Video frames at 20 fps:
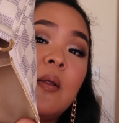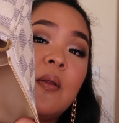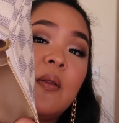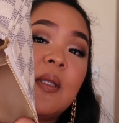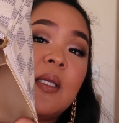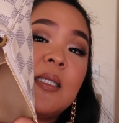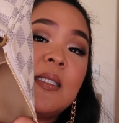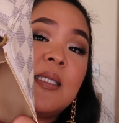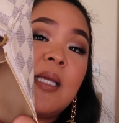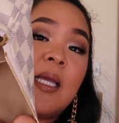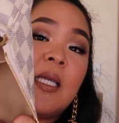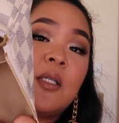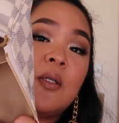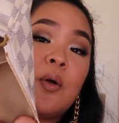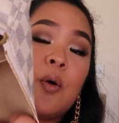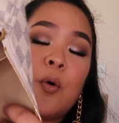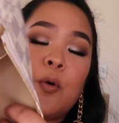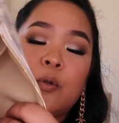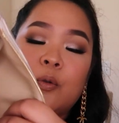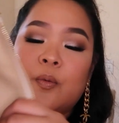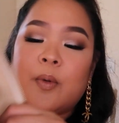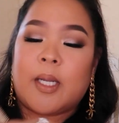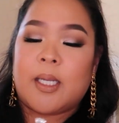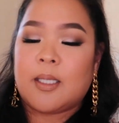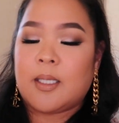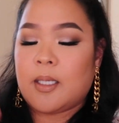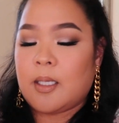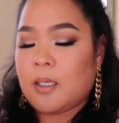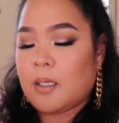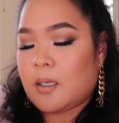the date code
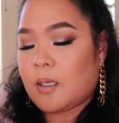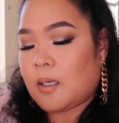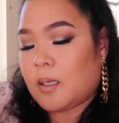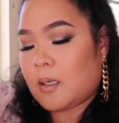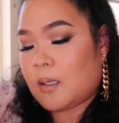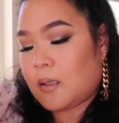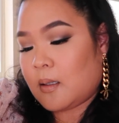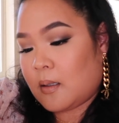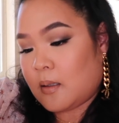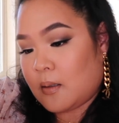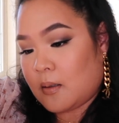right here.